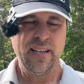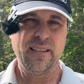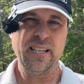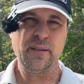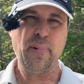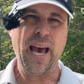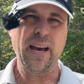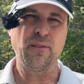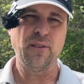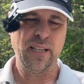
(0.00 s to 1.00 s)
this
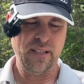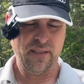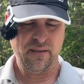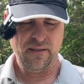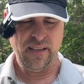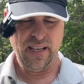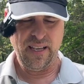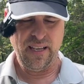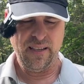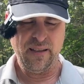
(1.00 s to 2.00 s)
paddle is, it,
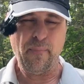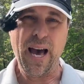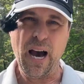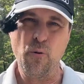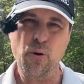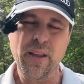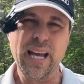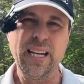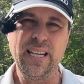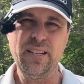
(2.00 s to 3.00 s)
the power
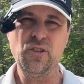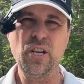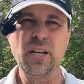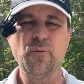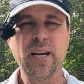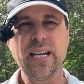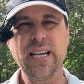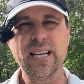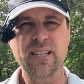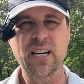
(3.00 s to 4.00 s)
that it is
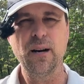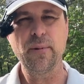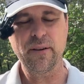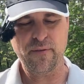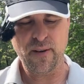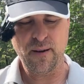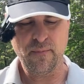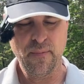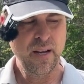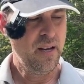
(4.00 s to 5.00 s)
generating is coming from